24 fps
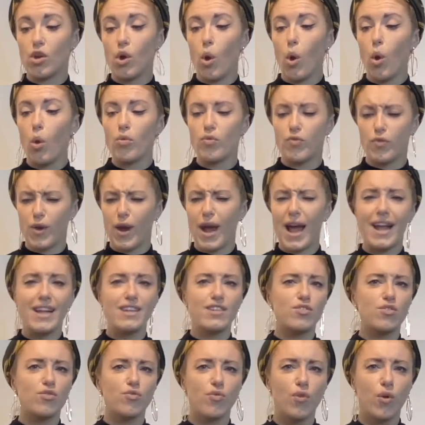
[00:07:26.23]
over
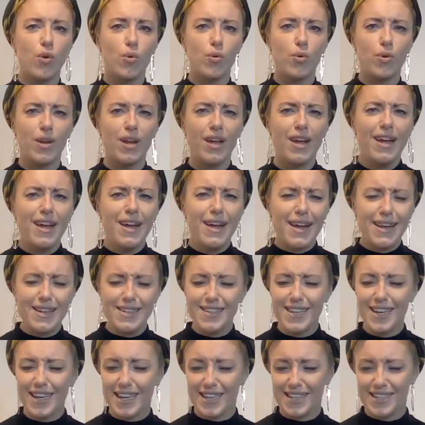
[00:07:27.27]
and grown
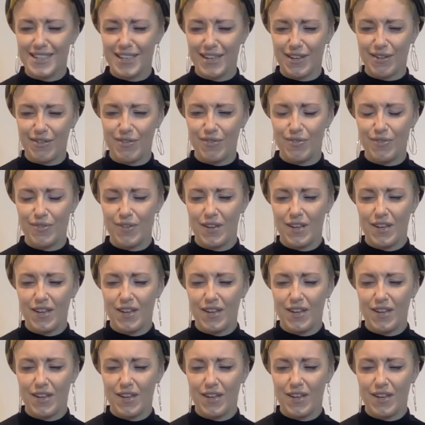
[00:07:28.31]
addictive.